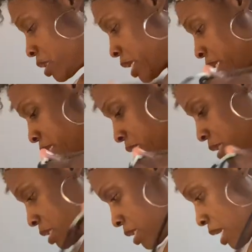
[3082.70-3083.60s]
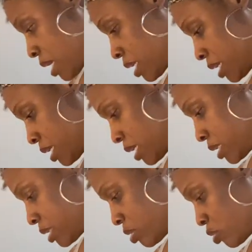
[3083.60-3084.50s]
That's not it,
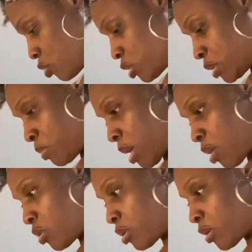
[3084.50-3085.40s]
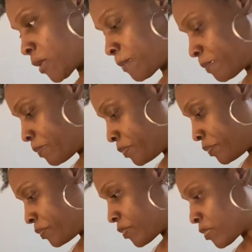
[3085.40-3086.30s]
it's a little smaller.
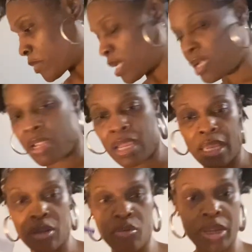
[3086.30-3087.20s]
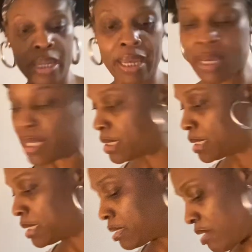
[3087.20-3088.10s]
I got crayons and
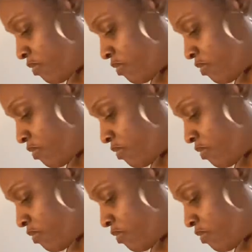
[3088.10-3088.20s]
stuff